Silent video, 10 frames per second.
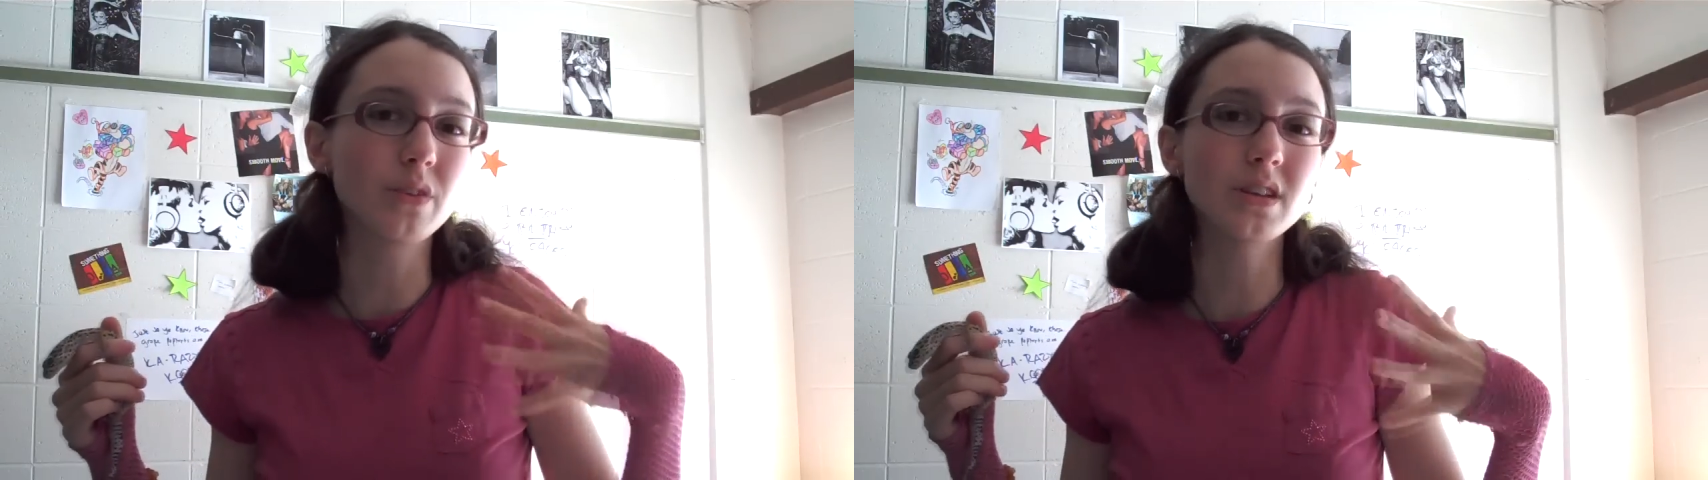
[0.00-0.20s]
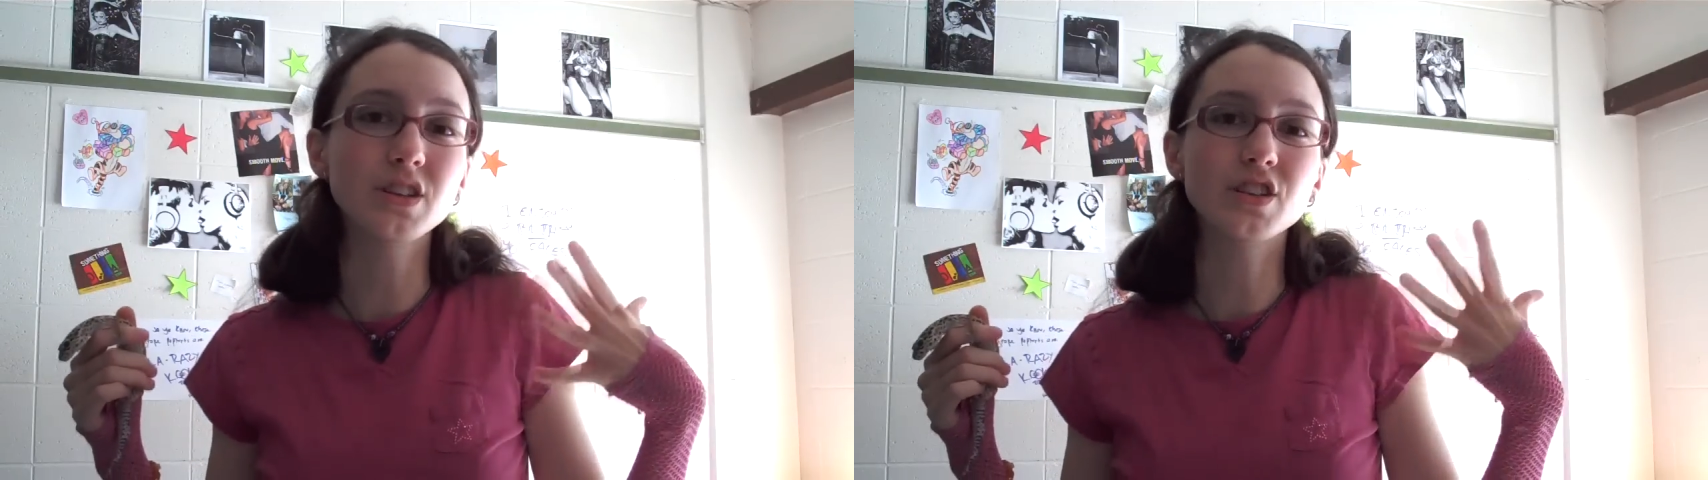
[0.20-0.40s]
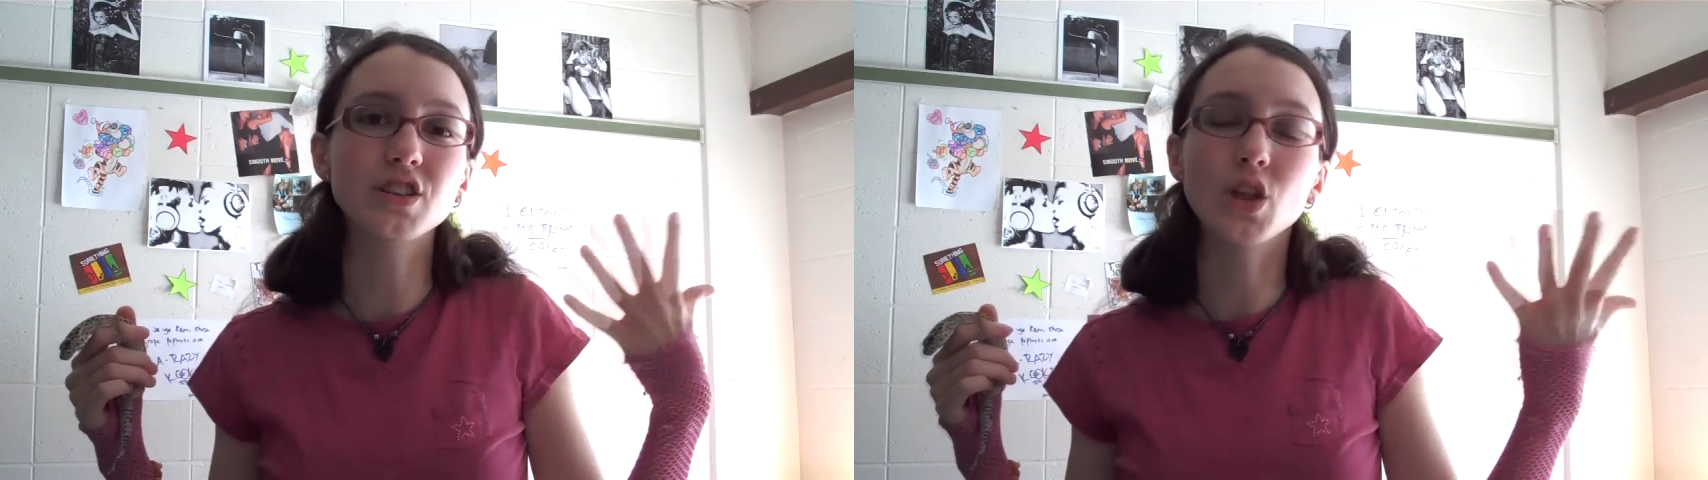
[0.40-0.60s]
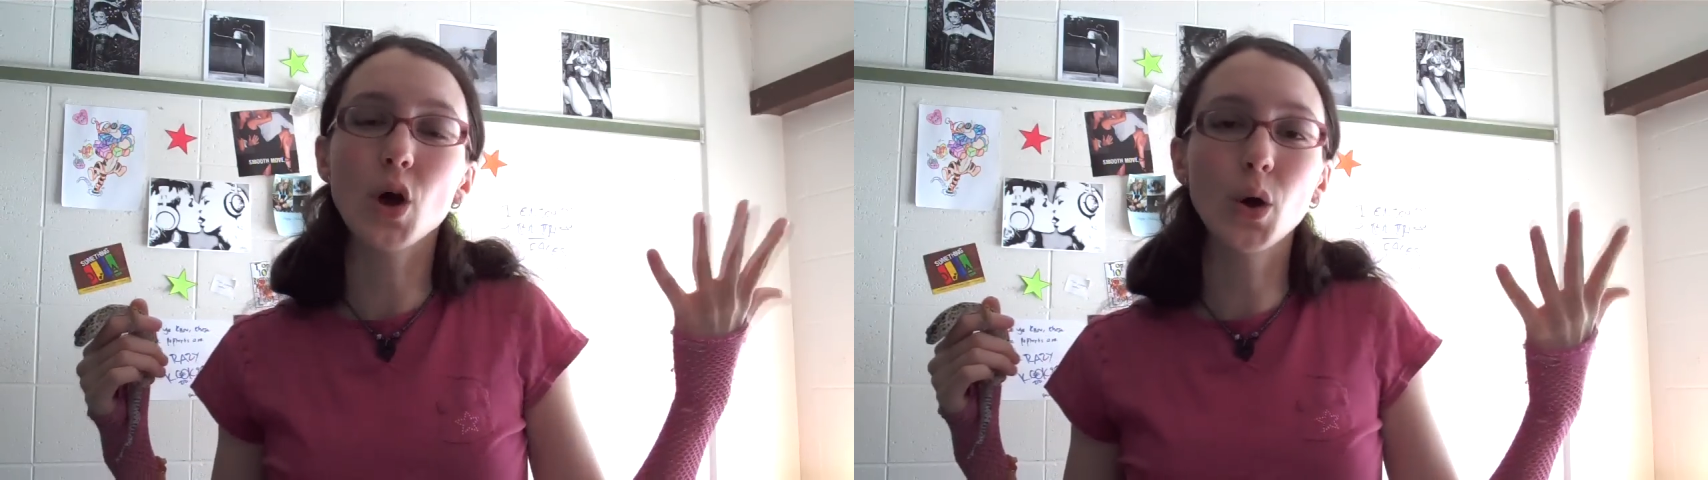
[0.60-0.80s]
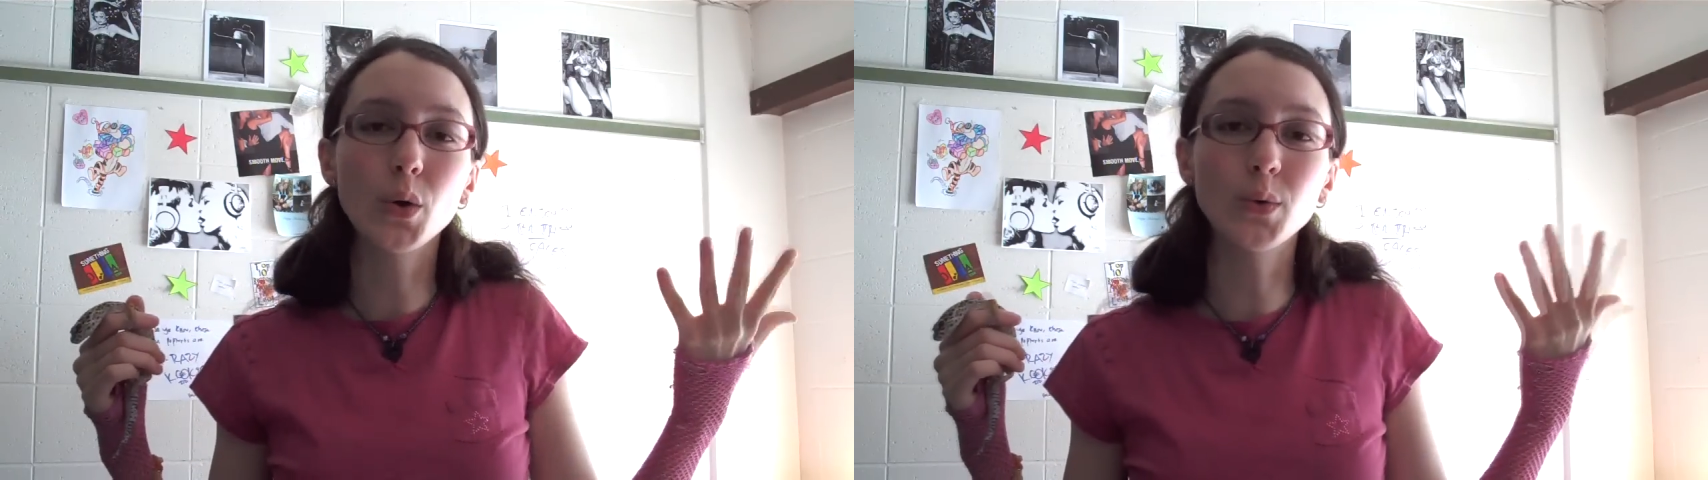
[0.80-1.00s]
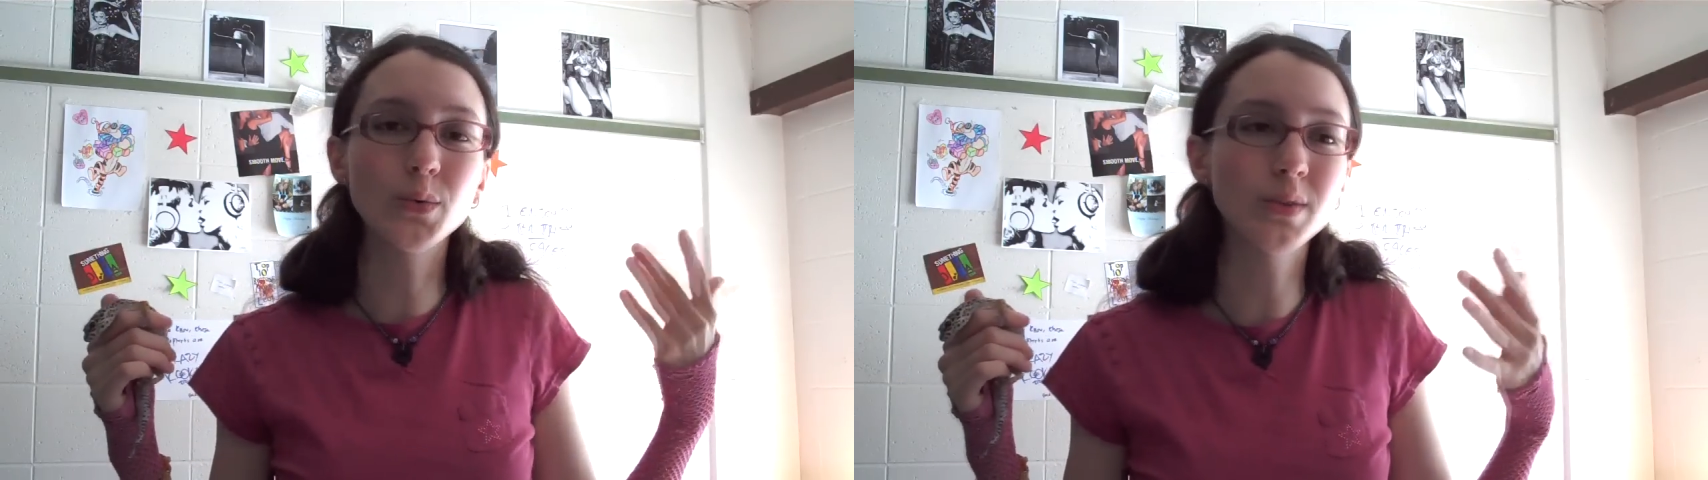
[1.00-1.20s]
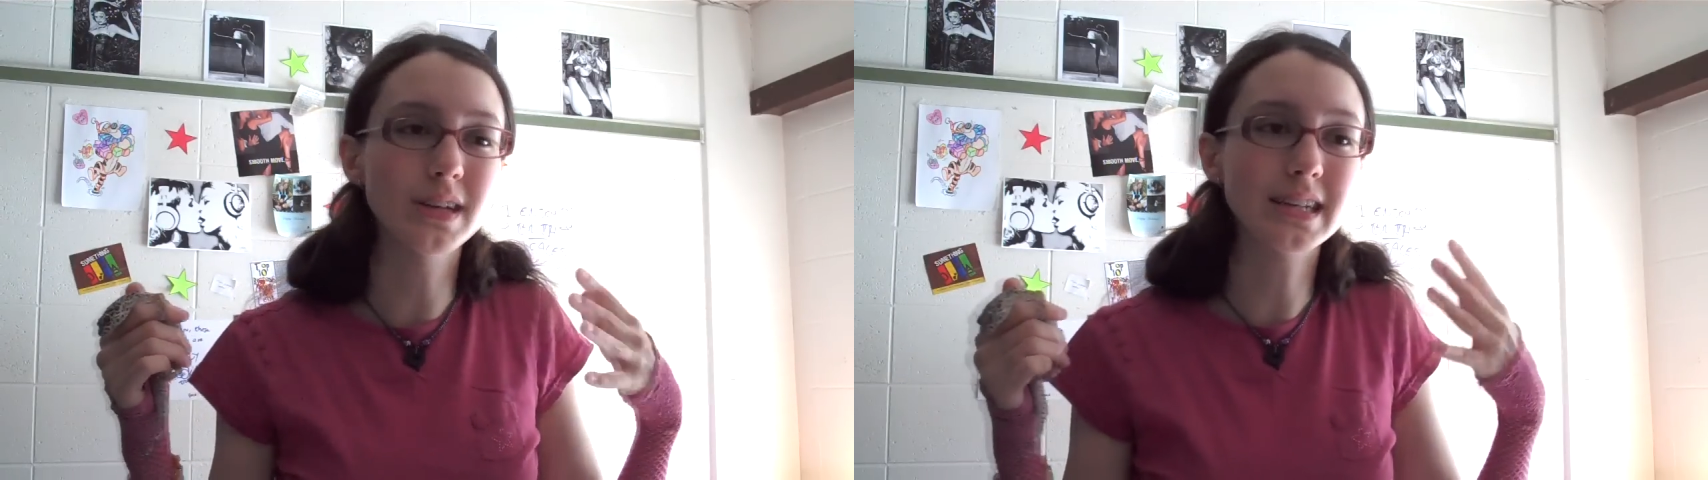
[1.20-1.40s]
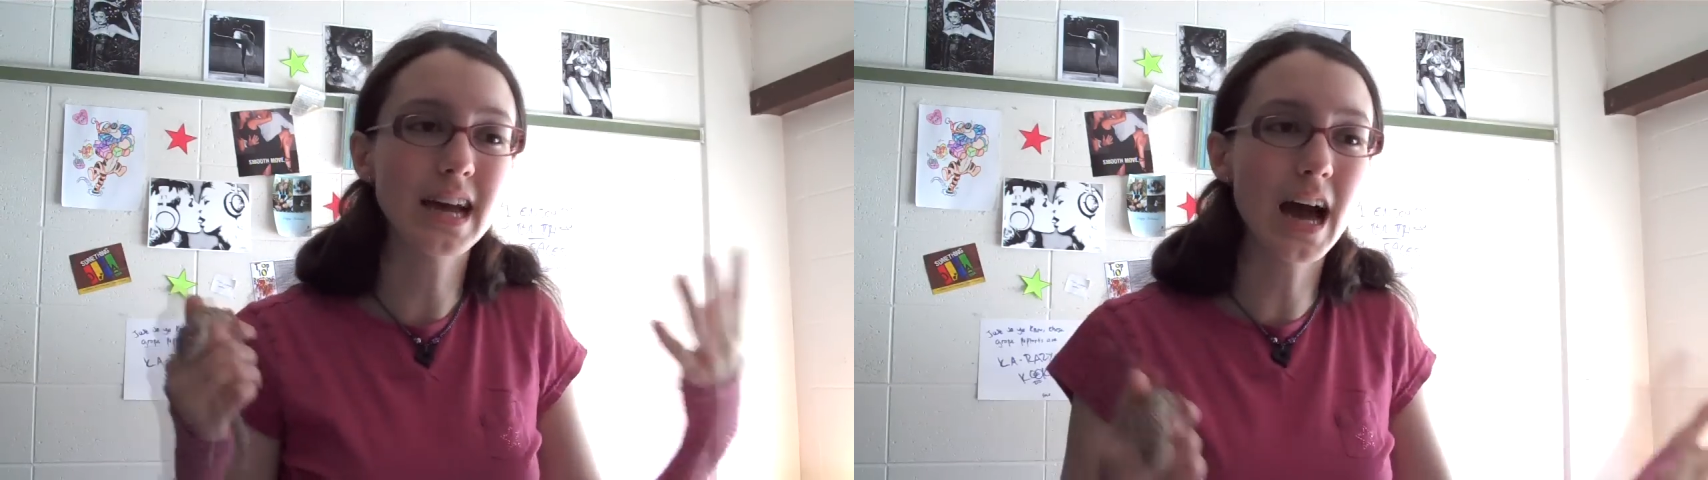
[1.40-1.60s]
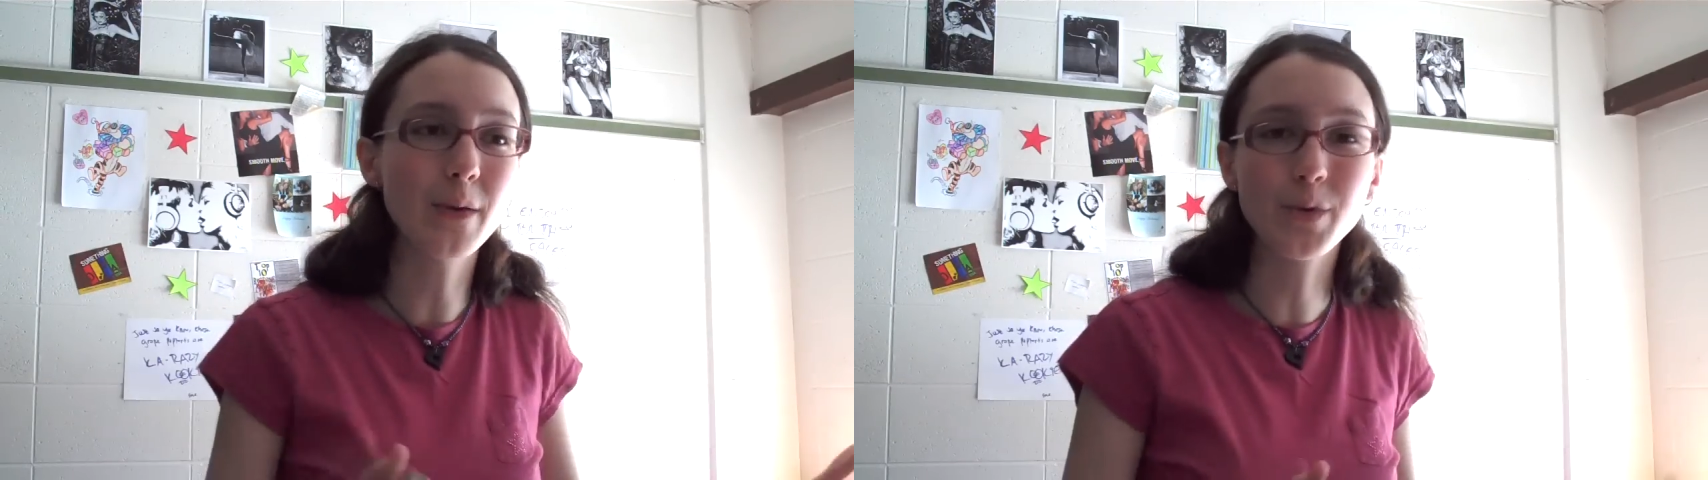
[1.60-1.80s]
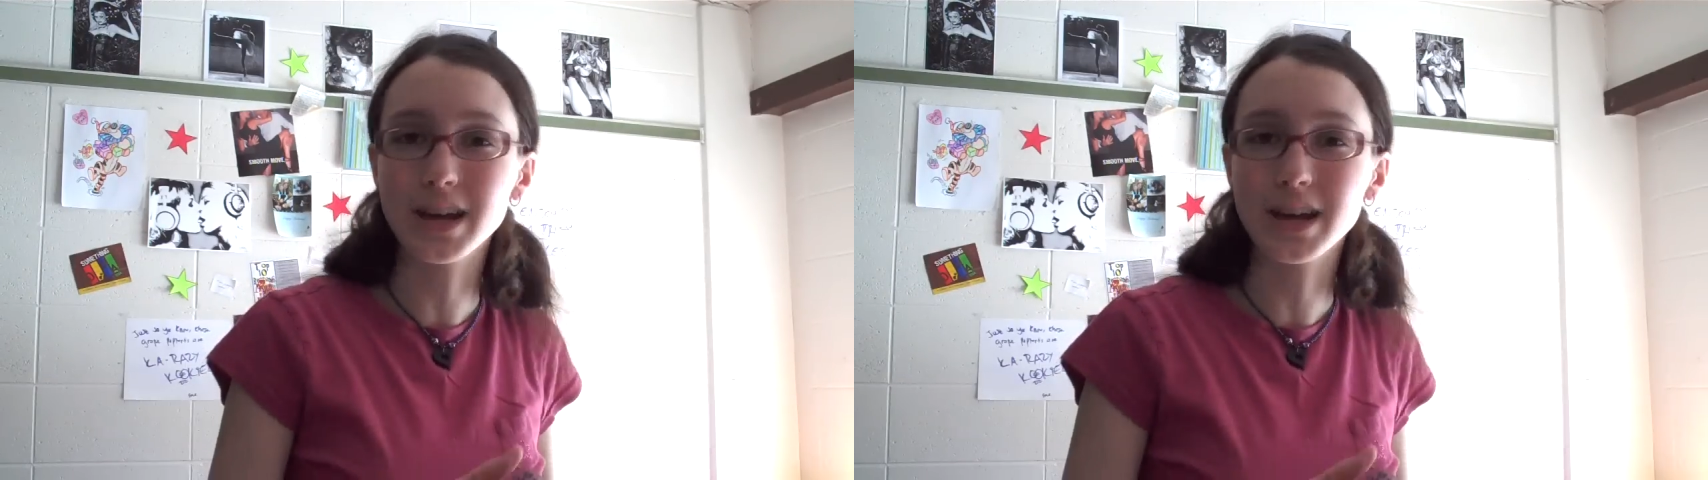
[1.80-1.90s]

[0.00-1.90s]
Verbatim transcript: really slow, like, time.